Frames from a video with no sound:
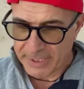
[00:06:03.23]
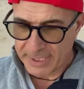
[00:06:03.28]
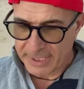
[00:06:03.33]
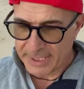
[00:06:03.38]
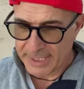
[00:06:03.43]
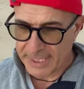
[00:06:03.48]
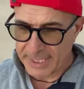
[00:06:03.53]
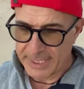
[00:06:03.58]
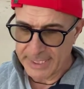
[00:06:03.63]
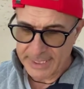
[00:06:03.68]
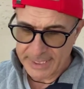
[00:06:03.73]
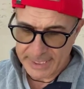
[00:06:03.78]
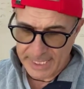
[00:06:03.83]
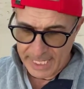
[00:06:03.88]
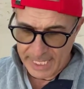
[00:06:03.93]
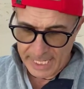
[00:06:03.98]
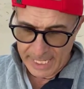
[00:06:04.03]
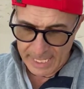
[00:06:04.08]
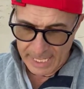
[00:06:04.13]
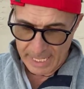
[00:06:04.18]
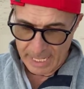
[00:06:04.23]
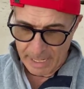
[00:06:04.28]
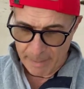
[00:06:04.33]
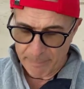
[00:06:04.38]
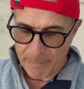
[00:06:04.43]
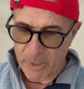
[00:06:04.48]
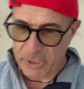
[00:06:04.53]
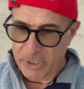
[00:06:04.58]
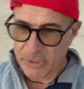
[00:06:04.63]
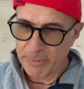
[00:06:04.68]
is a
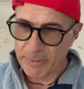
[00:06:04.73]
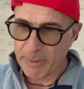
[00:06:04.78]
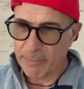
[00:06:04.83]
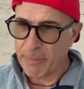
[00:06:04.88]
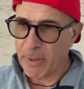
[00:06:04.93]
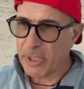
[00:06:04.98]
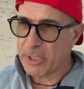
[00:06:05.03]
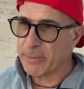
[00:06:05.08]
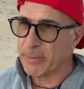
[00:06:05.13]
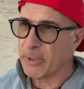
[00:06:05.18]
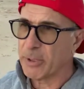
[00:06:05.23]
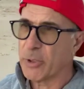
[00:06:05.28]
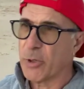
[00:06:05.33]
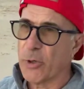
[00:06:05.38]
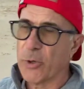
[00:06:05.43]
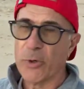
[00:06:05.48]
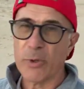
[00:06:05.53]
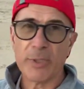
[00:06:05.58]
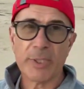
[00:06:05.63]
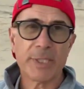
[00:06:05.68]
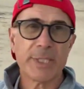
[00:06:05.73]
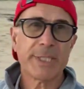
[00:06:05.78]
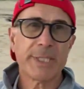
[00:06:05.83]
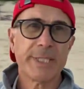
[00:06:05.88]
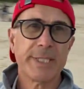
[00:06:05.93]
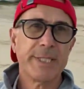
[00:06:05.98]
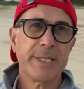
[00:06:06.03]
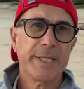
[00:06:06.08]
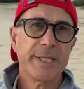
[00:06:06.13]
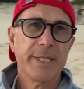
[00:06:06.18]
possible cause
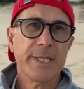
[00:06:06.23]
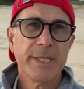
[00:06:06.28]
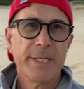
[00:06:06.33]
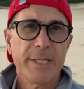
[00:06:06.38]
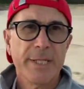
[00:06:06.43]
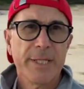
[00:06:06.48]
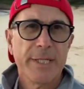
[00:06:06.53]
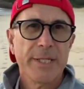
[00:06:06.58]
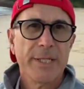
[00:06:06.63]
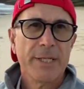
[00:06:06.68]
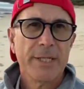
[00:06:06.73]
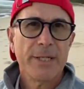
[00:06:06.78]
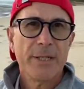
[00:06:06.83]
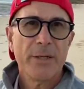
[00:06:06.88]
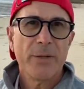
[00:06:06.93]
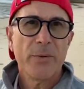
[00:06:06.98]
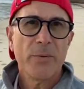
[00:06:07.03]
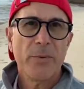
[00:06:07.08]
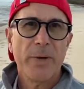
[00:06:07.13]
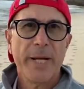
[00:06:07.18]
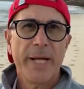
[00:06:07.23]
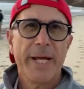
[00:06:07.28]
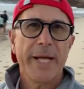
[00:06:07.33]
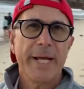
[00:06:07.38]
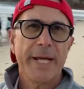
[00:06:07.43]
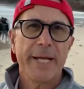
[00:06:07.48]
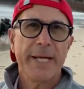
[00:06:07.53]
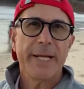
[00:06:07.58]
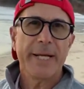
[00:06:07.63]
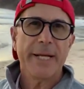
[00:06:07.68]

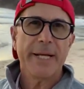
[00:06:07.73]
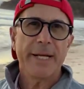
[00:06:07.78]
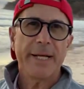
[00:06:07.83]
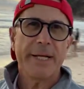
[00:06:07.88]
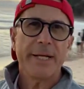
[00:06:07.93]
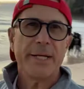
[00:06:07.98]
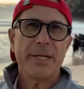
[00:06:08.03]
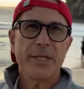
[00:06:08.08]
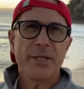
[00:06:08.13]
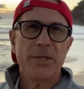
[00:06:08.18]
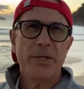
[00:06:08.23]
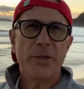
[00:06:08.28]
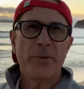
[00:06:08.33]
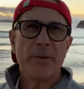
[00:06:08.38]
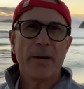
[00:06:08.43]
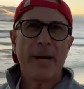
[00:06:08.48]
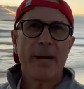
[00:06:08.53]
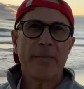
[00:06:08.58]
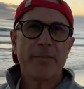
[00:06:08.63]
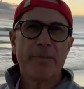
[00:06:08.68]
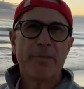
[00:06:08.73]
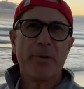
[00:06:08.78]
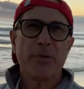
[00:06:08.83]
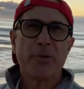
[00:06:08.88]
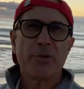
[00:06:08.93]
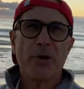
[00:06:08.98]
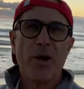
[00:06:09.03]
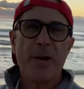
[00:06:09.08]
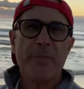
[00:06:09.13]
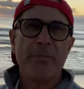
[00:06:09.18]
where you
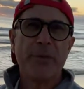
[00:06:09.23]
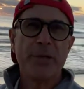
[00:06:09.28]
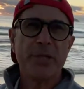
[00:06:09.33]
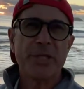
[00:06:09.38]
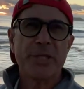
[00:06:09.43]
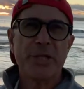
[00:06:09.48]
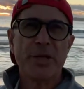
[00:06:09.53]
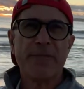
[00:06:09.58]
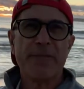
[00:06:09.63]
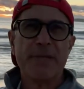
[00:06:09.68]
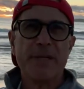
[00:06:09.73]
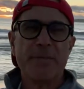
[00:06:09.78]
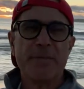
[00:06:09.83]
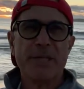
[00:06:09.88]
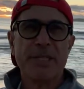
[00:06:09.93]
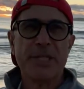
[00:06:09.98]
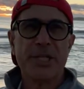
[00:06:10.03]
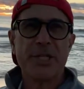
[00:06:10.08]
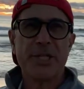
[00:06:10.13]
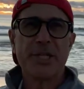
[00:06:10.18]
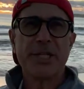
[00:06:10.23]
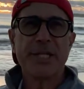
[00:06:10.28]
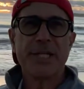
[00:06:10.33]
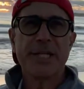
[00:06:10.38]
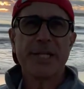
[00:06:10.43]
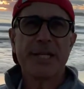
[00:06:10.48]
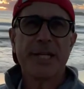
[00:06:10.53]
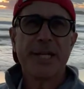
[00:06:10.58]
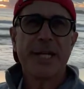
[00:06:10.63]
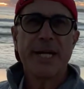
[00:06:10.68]
try and put yourself in a position
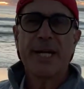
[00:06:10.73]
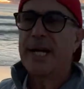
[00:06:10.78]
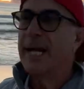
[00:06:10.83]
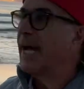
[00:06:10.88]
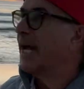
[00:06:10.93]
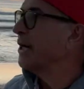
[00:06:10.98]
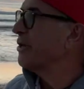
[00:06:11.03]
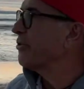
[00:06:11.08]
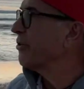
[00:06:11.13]
and try